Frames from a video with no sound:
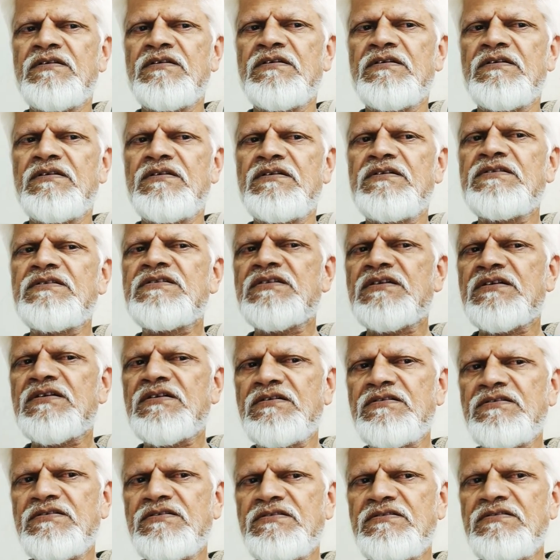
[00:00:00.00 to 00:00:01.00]
It's a
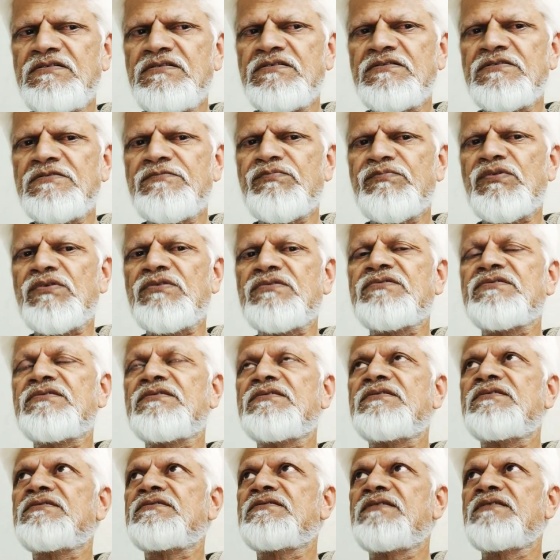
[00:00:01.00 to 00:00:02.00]
continuous
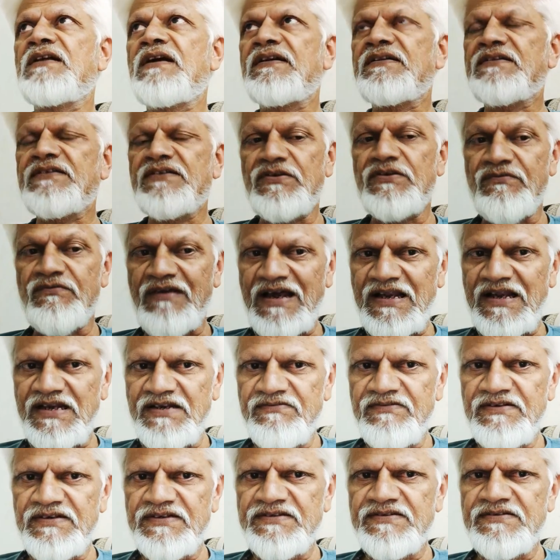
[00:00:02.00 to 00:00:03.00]
process that
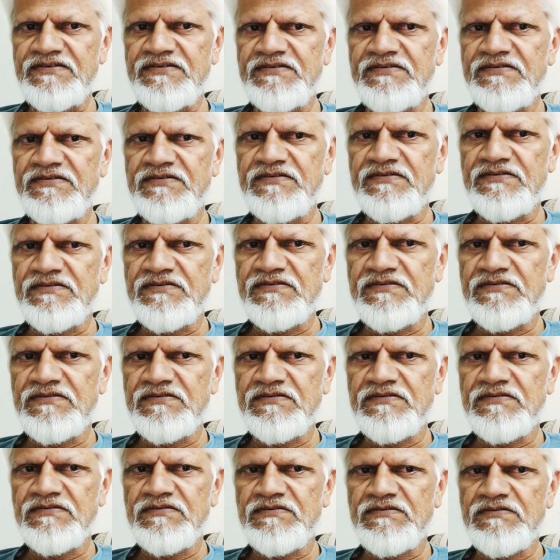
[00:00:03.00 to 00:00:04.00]
evaluates
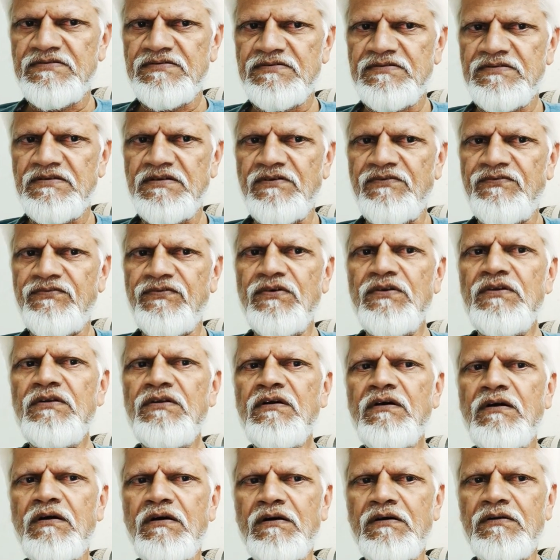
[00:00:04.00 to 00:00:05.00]
the full
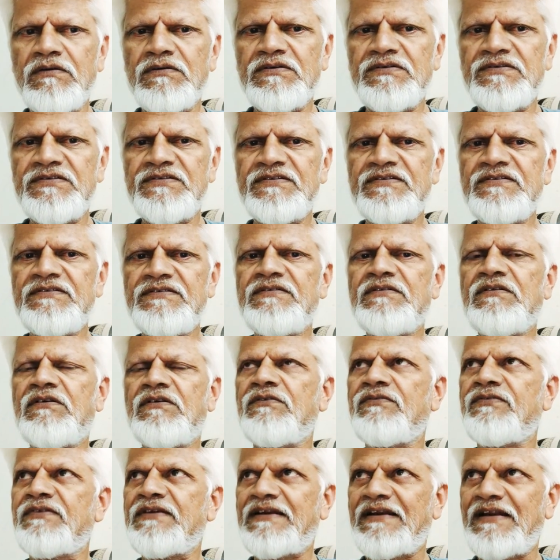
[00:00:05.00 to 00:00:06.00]
horizon
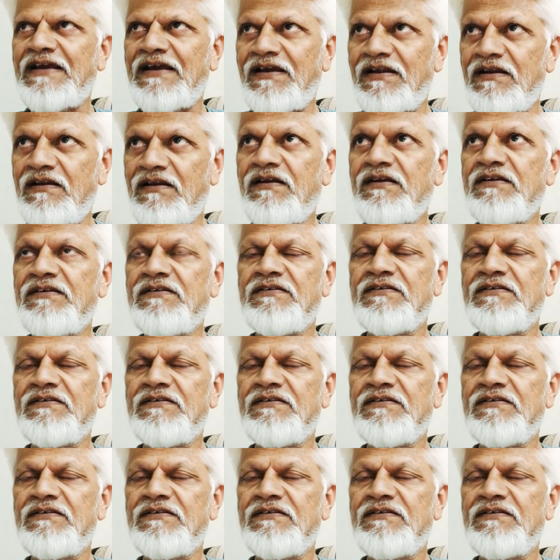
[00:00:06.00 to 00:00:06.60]
of an airline